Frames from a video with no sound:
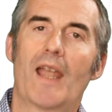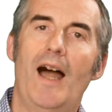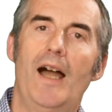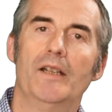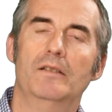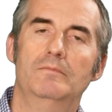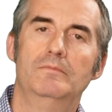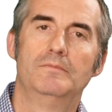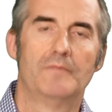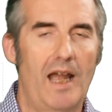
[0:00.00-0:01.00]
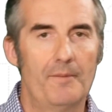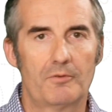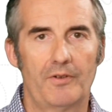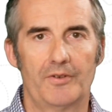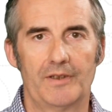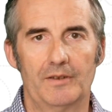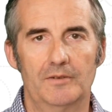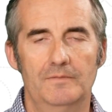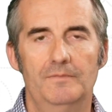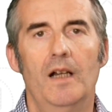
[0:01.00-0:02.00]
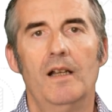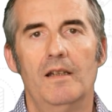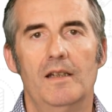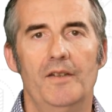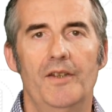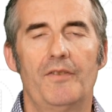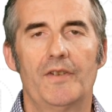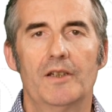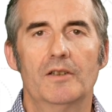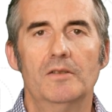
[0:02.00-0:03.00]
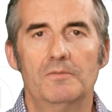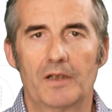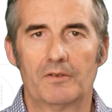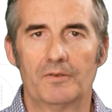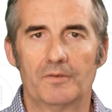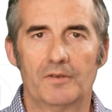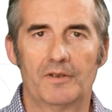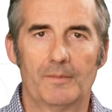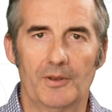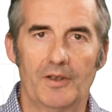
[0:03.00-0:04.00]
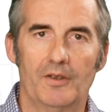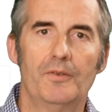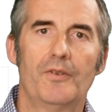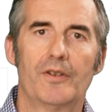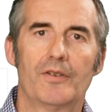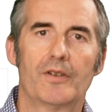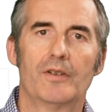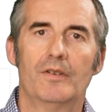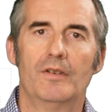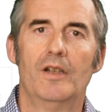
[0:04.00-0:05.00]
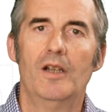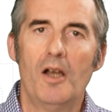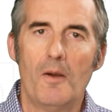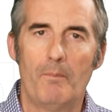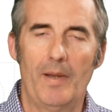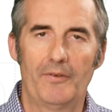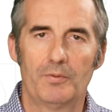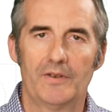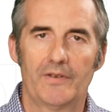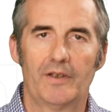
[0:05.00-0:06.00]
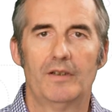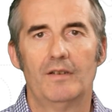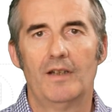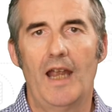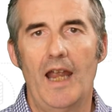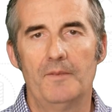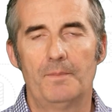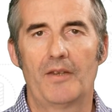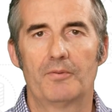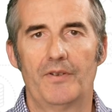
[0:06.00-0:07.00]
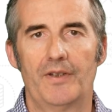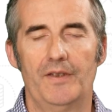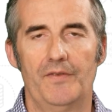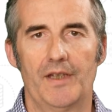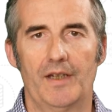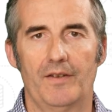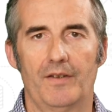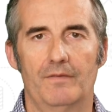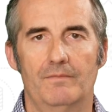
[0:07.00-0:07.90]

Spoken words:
Hi, I'm Chris Otero. In this video, we are going to talk about users, passwords, and password certificates.